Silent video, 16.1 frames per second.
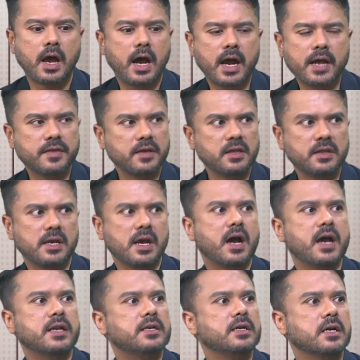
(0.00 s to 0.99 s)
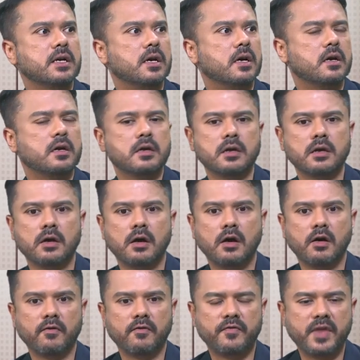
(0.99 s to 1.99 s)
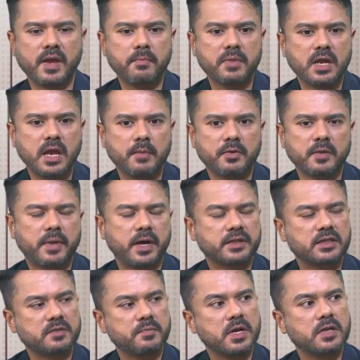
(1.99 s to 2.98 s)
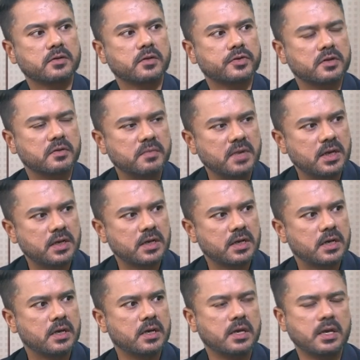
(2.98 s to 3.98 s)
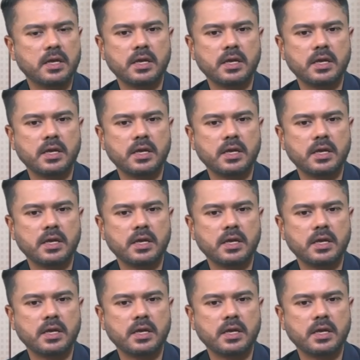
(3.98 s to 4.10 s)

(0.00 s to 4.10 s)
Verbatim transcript: I think the idea of them being able to participate in social media,